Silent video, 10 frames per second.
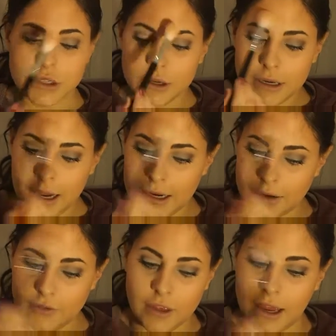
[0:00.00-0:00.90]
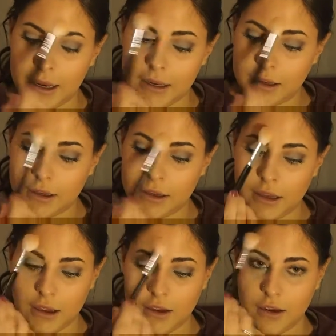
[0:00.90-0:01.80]
going to kind of like
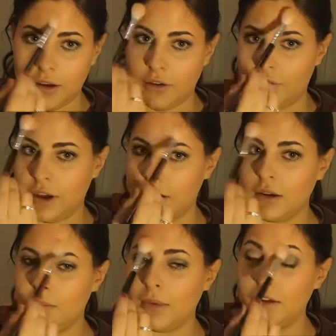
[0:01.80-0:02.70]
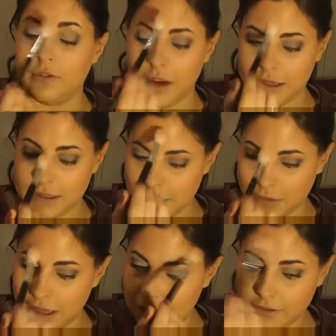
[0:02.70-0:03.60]
give my face some
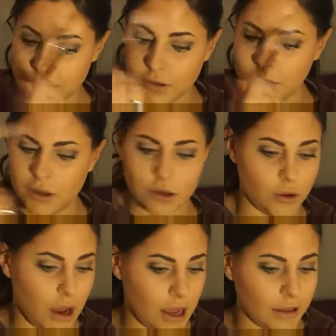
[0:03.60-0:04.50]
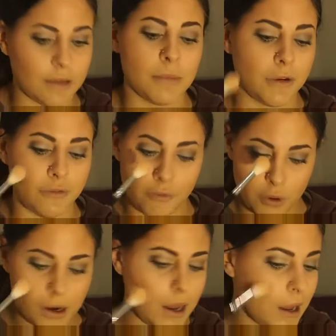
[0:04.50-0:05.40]
life. So I'm going to highlight my
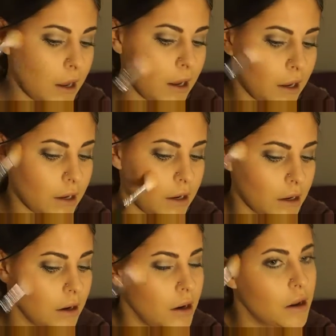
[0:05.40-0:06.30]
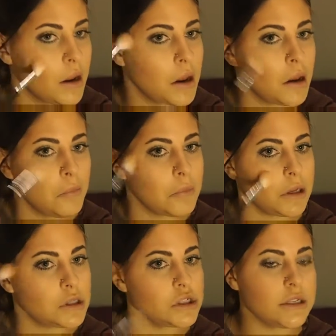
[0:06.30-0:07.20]
forehead,
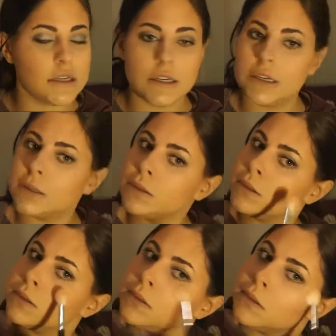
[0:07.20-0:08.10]
my cheeks.